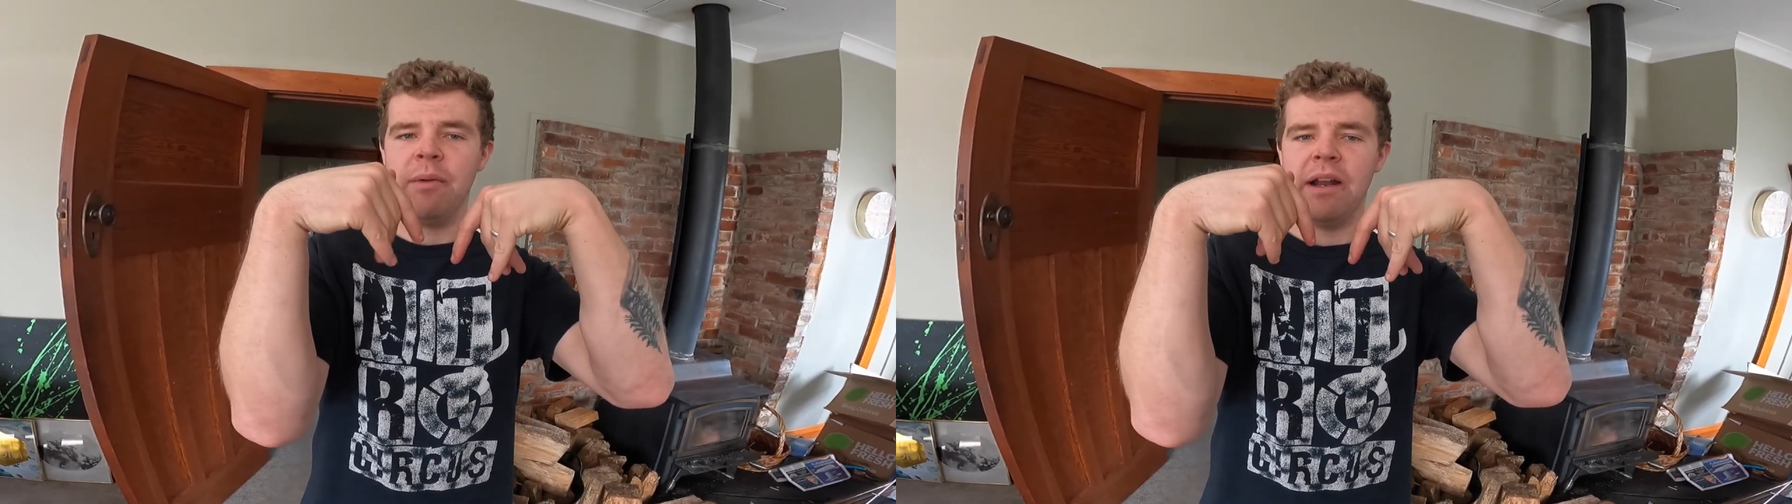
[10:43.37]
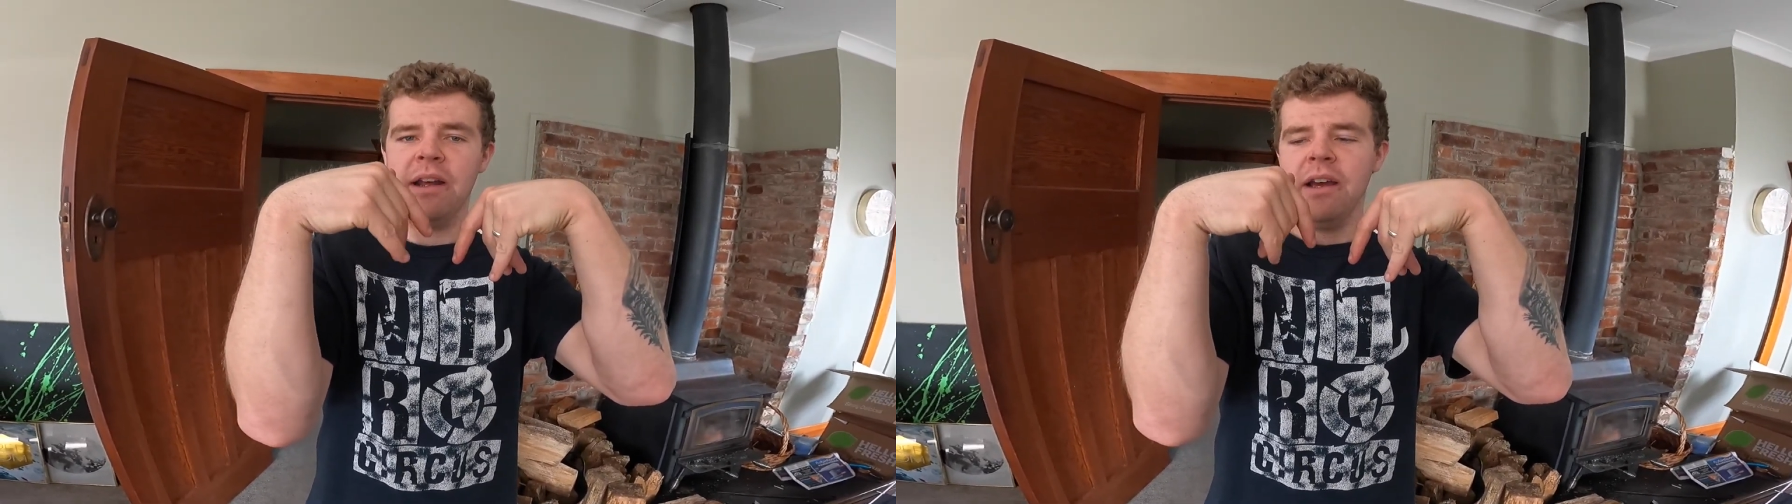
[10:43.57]

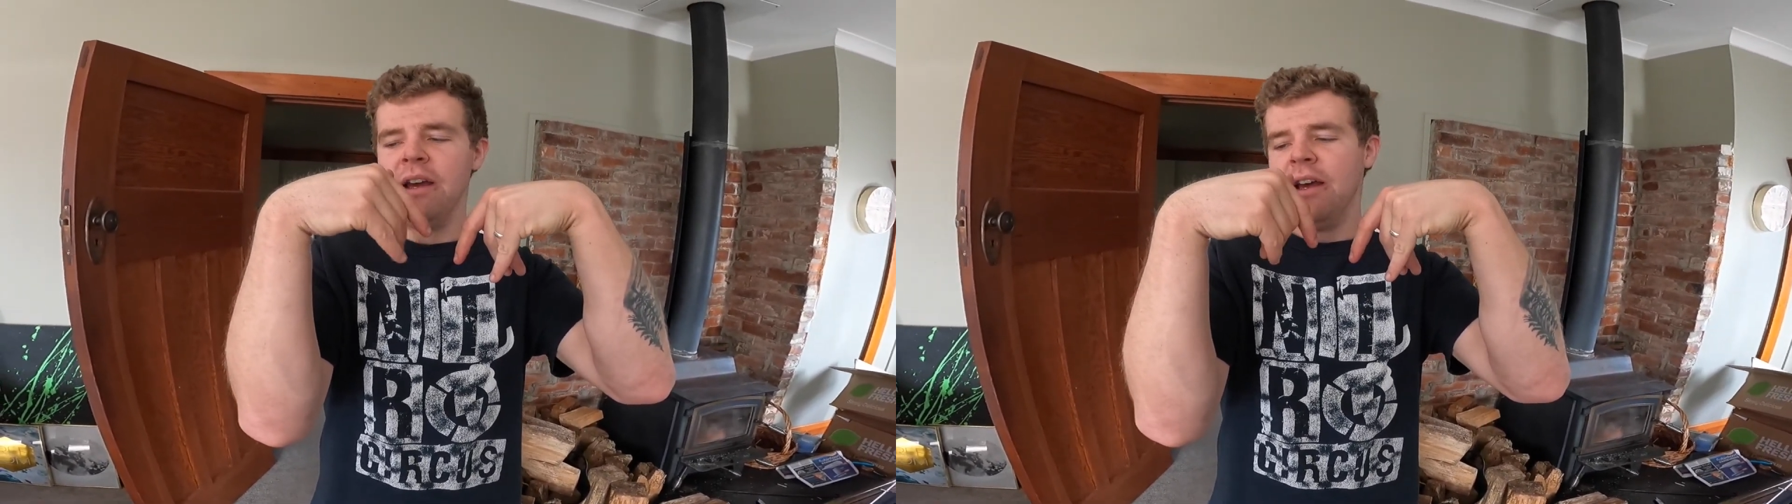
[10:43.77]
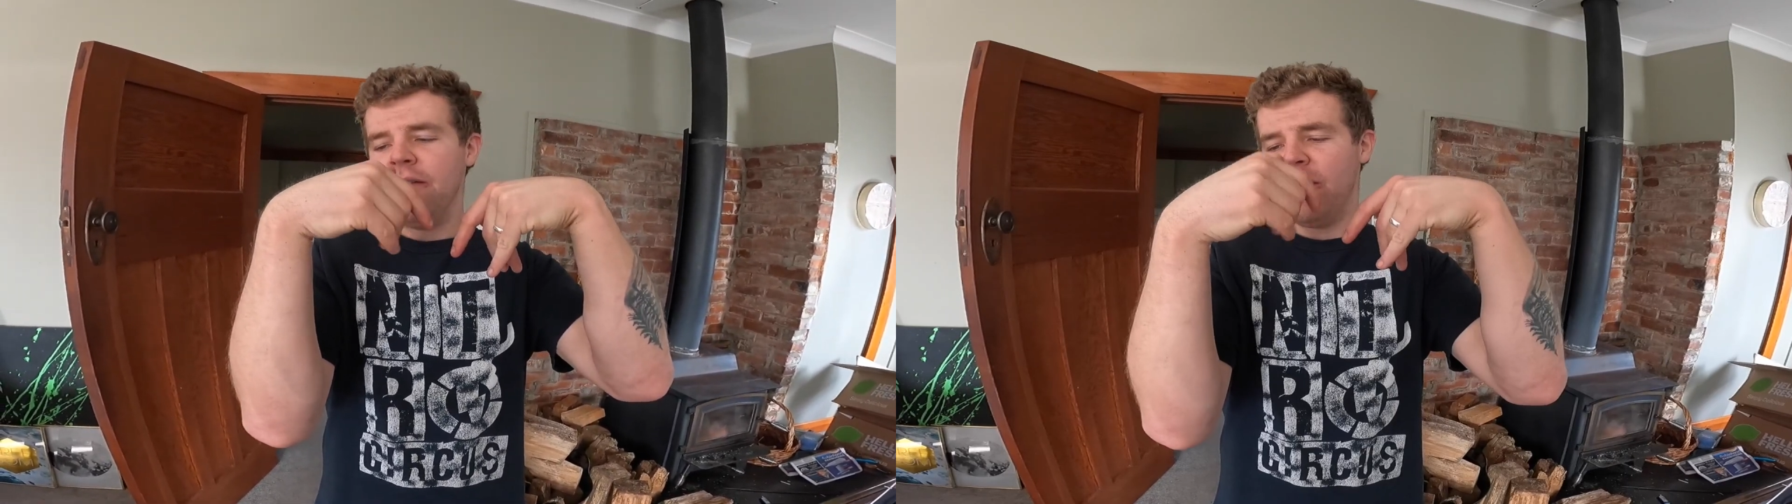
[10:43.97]
but
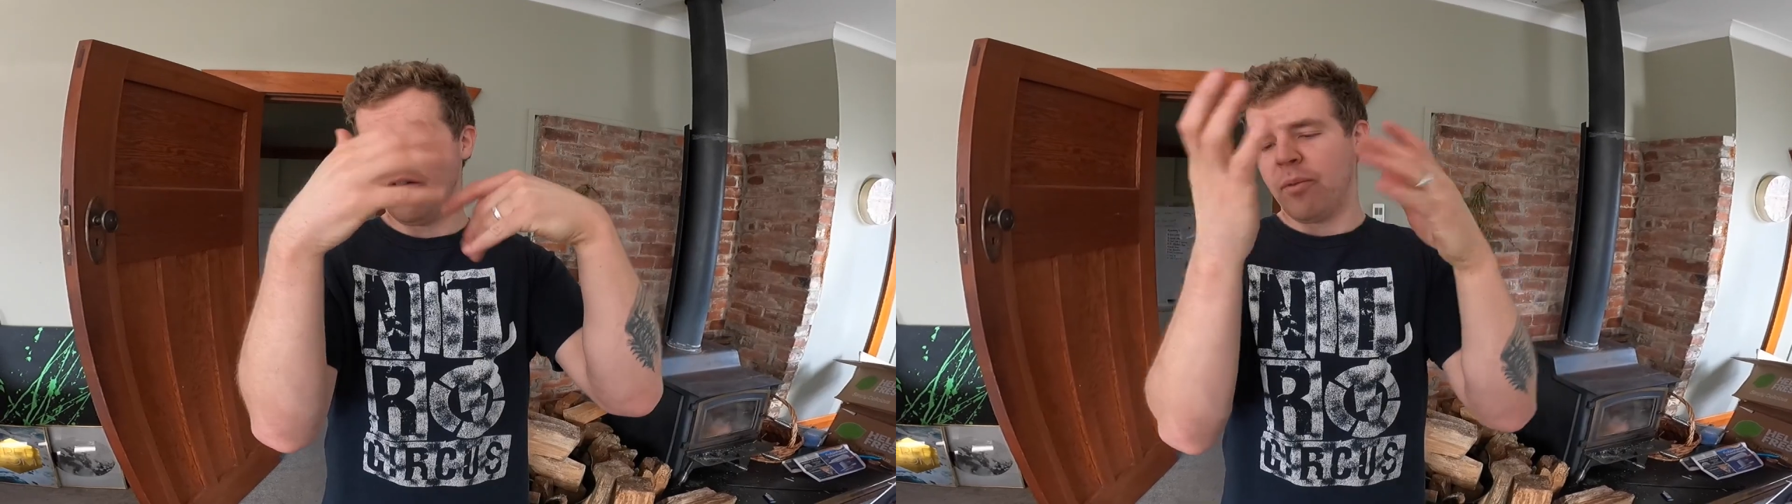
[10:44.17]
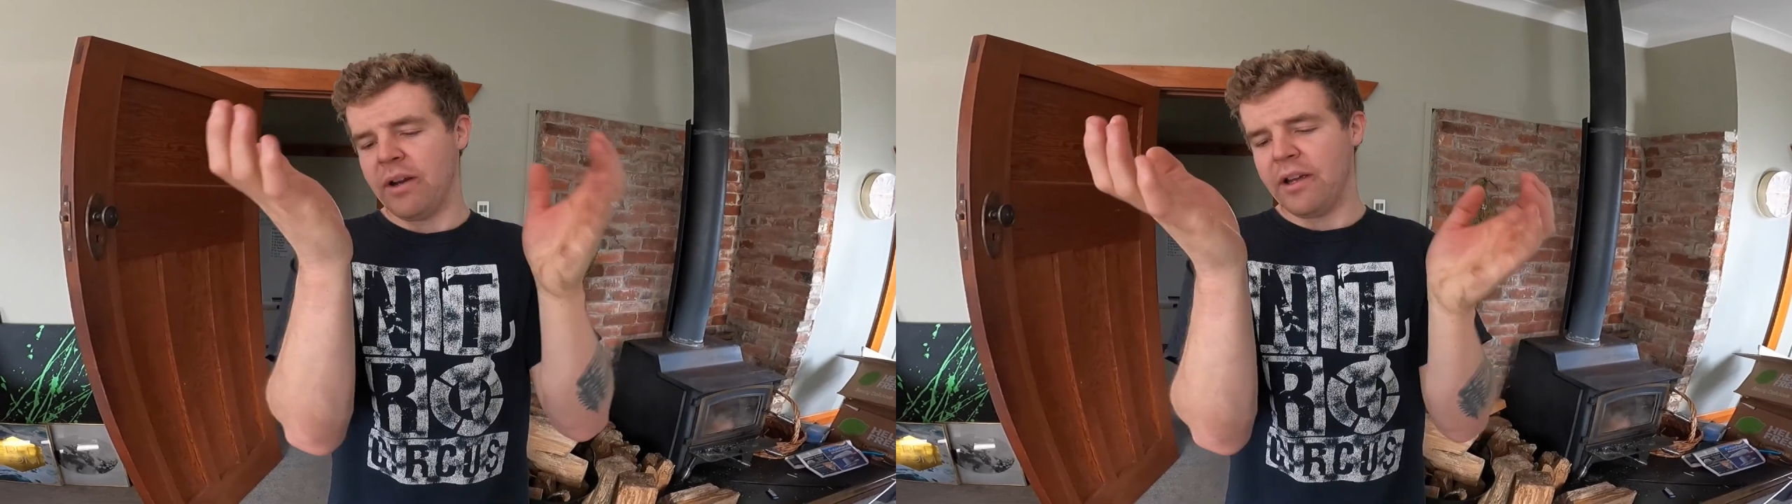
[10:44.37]

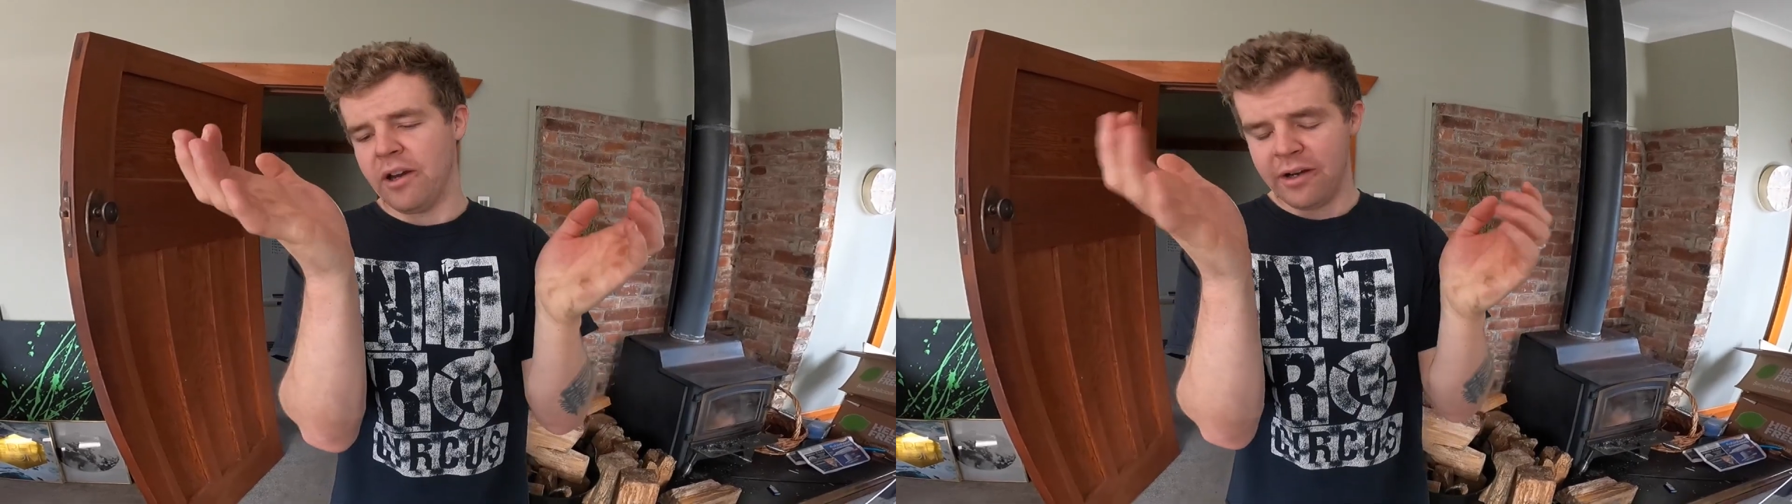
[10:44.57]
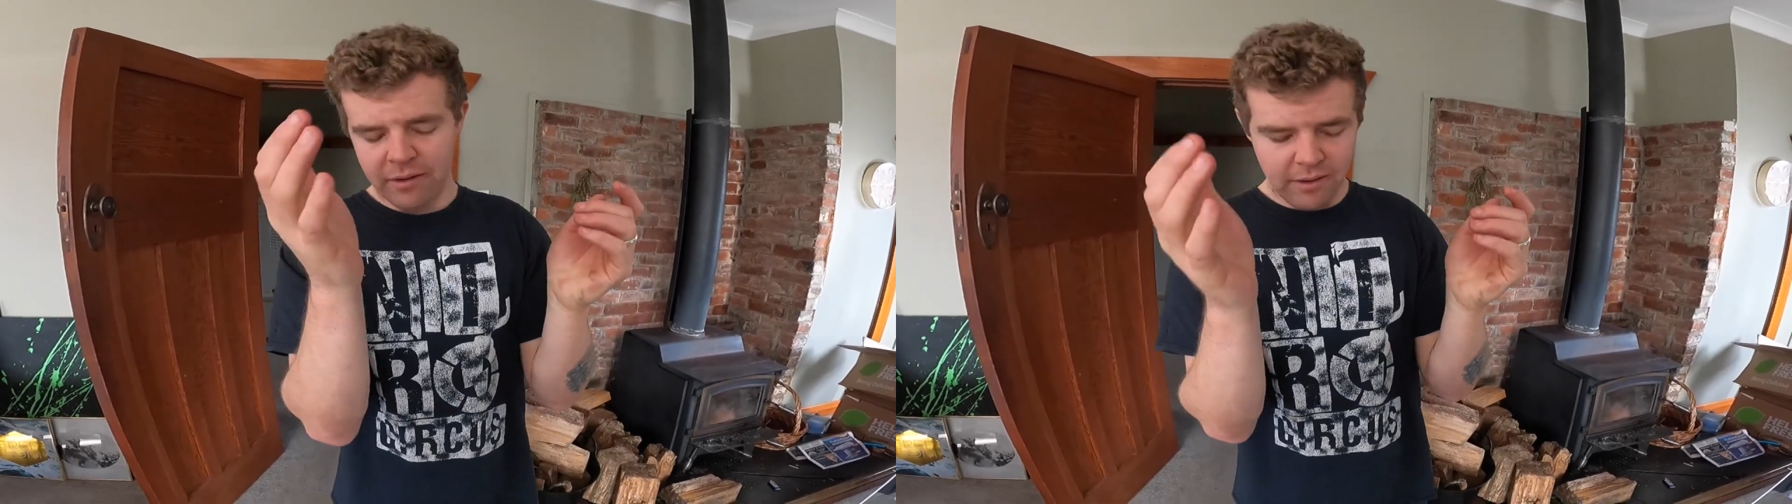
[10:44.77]
feels pretty
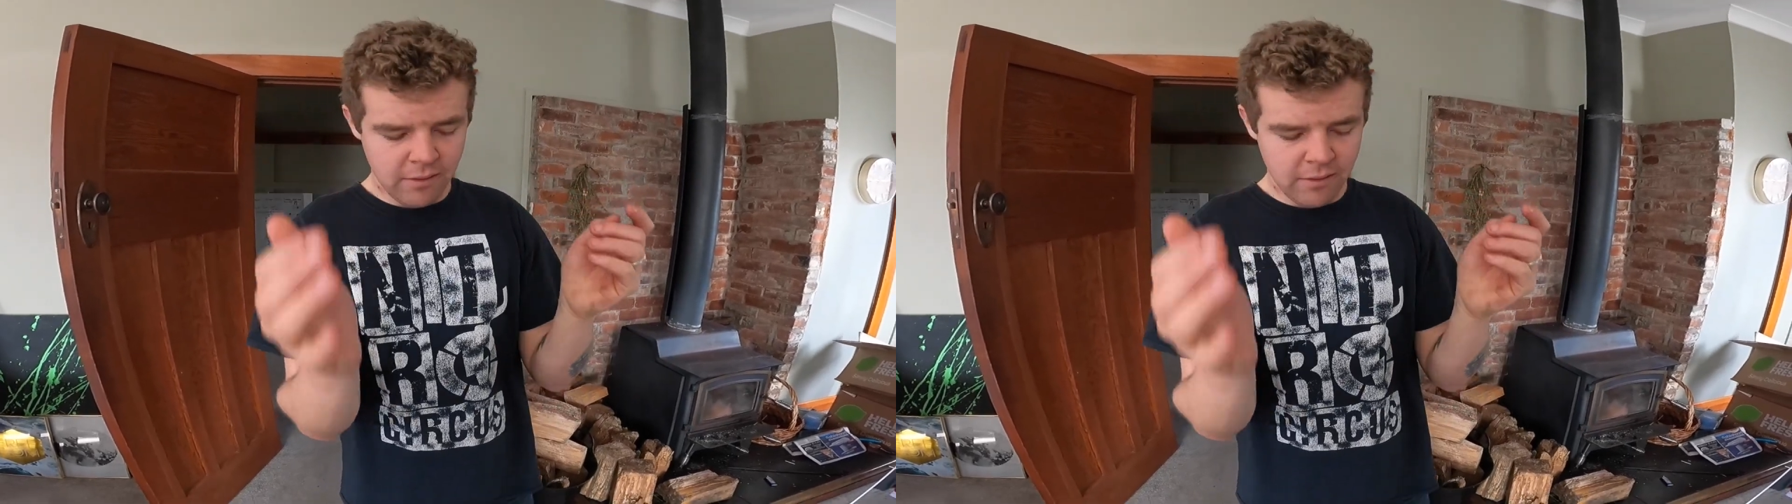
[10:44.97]
good.